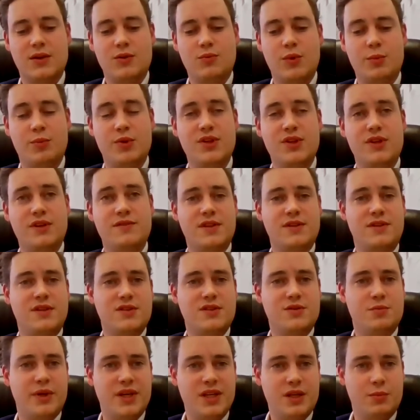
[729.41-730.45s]
We believe that
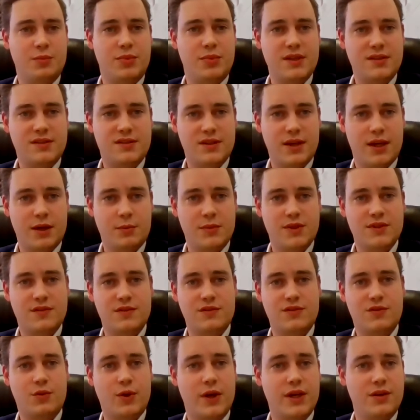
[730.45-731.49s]
this B2B segment
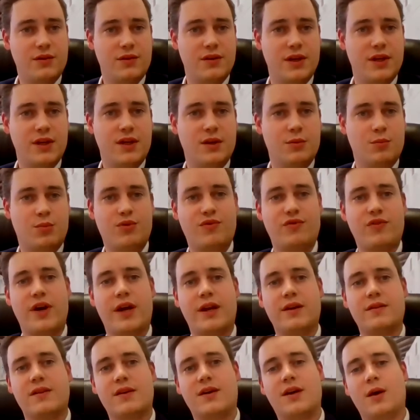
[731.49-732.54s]
is quite unique in
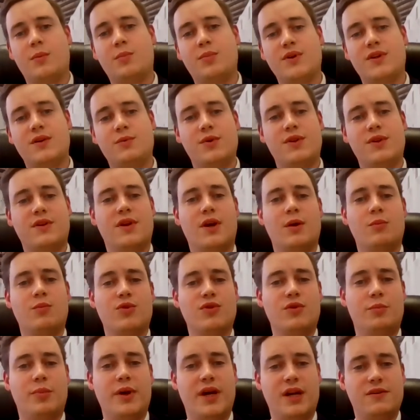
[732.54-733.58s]
providing the company with a number
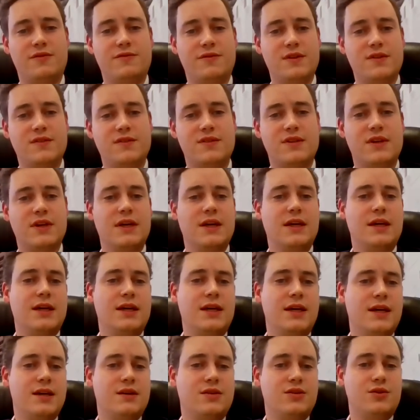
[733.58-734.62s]
of benefits,
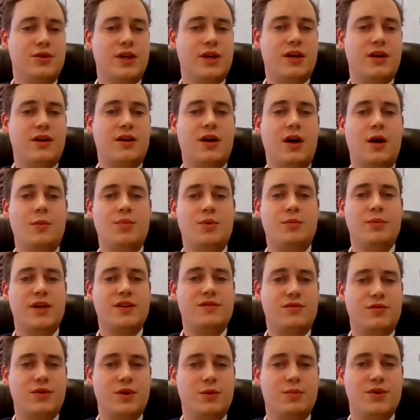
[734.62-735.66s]
including a
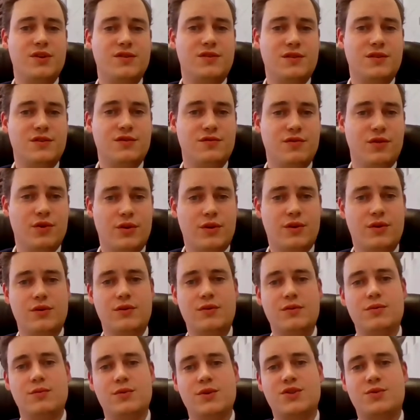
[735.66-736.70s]
complementary business
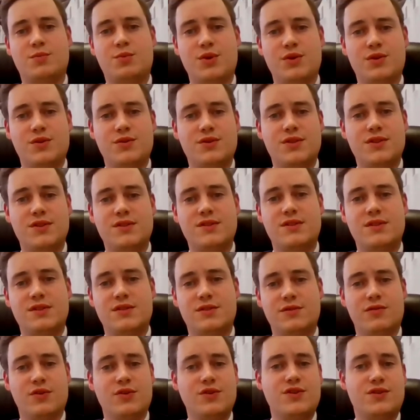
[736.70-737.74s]
vertical, which produces
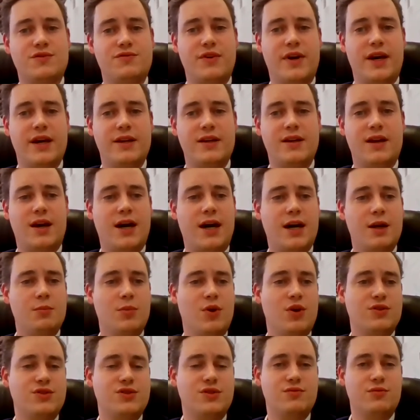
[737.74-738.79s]
diversified and
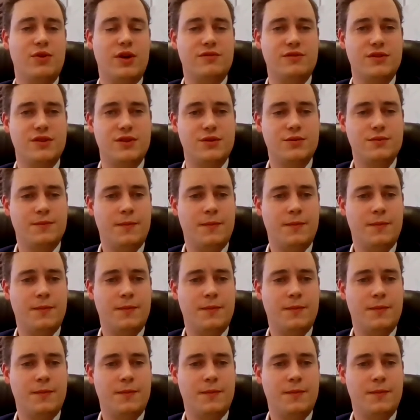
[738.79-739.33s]
high-margin revenue,